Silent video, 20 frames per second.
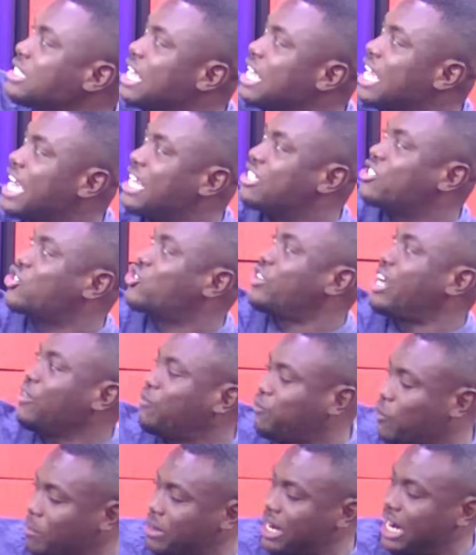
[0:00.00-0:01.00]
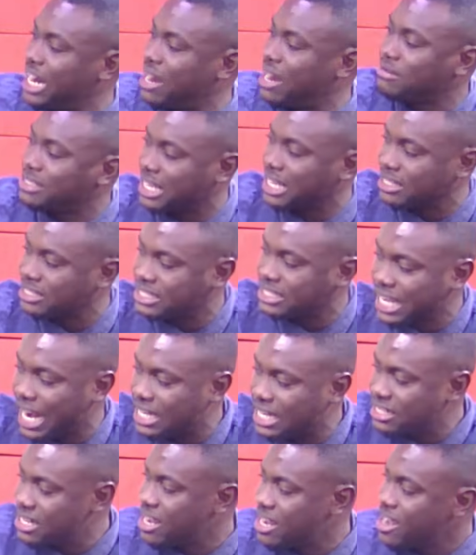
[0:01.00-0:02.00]
his strength from the left hand
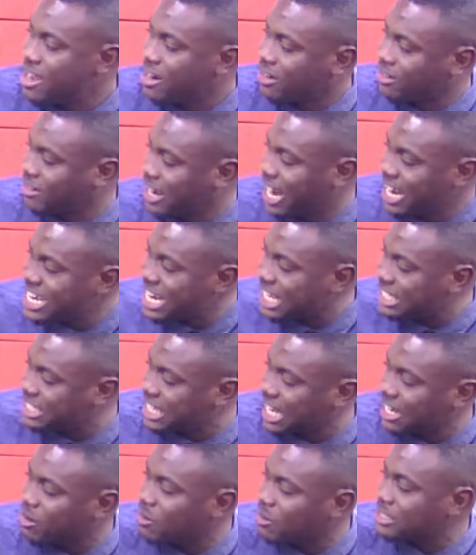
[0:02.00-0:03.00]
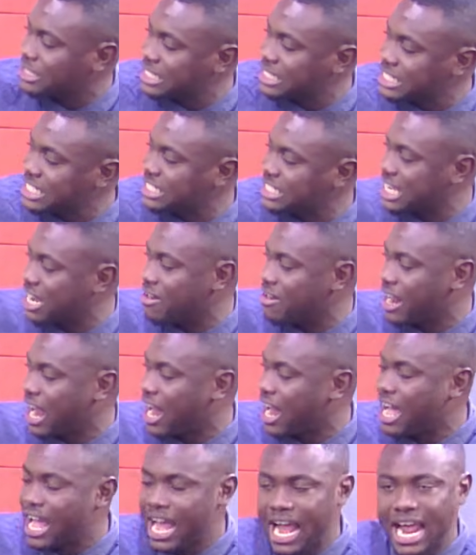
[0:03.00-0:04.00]
side. Run the channels in this area
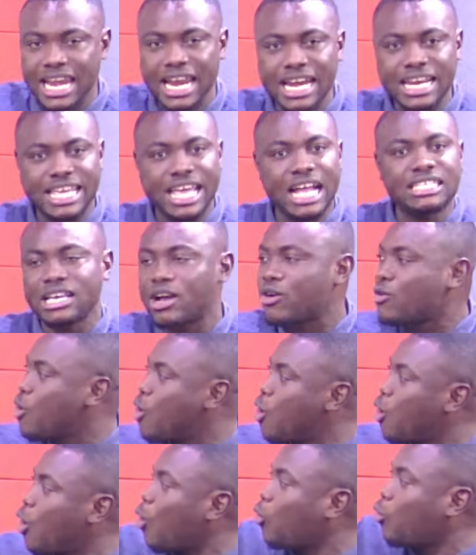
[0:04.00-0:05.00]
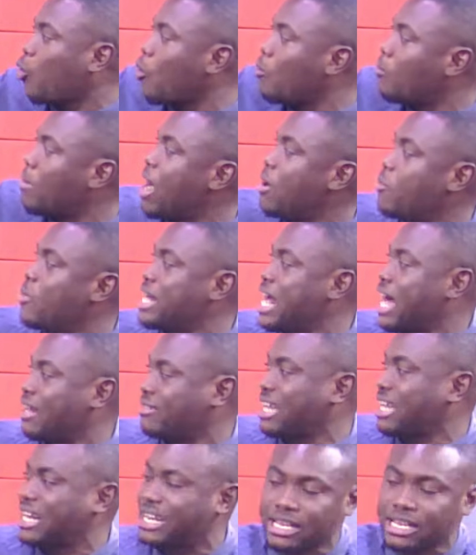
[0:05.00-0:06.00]
and then get a goal or combine with the
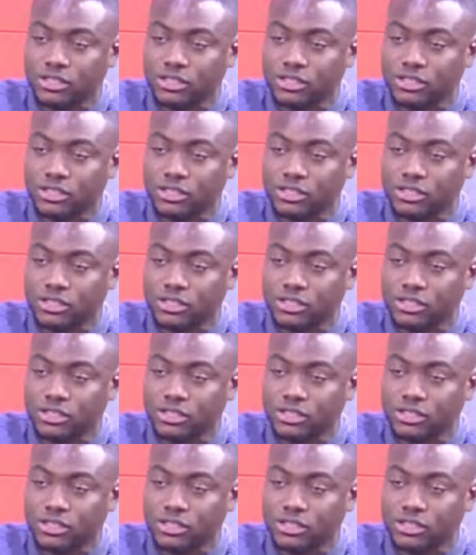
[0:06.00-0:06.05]
attackers,